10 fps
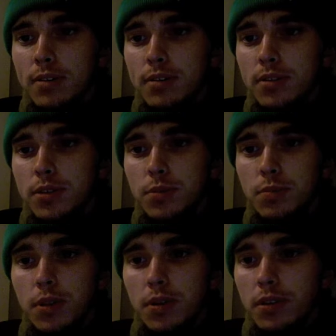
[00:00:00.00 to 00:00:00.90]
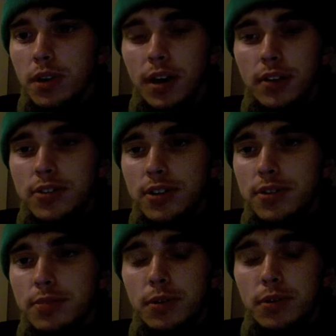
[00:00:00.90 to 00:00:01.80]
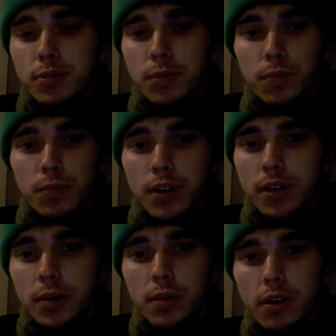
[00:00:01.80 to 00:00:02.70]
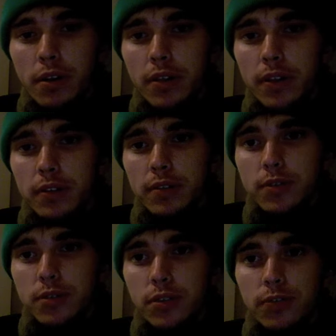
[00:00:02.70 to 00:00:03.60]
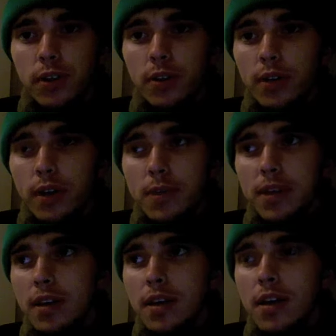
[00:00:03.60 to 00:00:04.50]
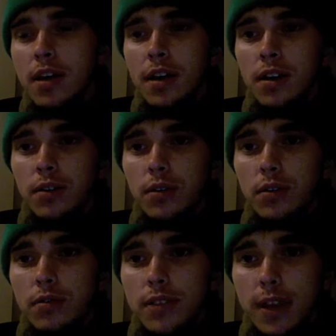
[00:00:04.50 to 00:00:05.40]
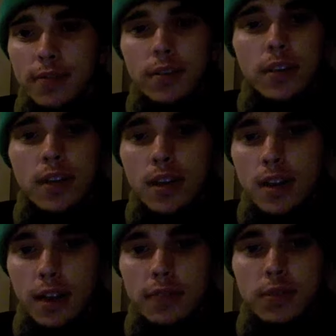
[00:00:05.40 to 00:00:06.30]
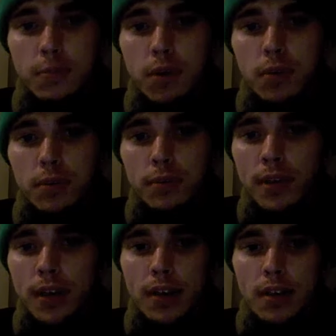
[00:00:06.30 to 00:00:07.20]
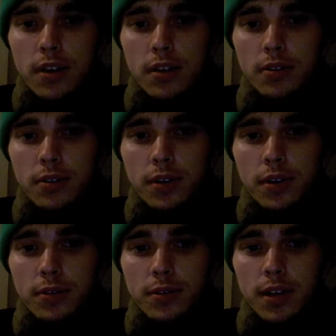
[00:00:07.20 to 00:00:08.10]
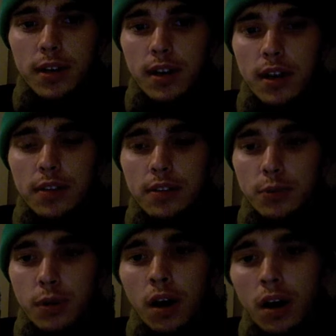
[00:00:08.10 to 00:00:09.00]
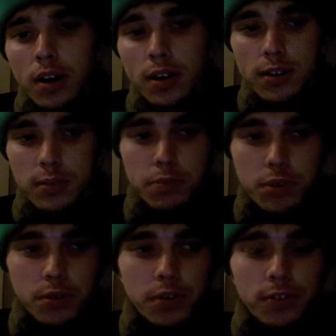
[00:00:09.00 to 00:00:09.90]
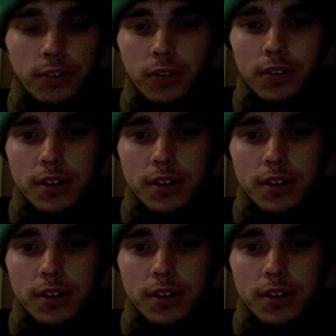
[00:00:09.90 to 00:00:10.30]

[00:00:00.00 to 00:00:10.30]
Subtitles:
Smoke just smokes really well. So far, I mean, definitely enough smoke. Like there, and the draw is beautiful.